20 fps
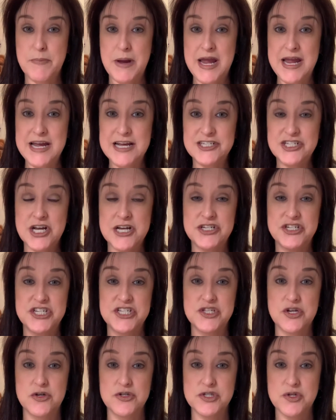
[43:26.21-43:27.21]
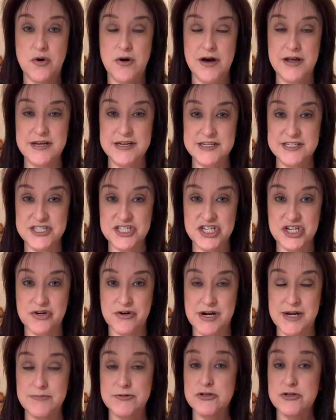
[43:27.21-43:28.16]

page and she's also on Instagram.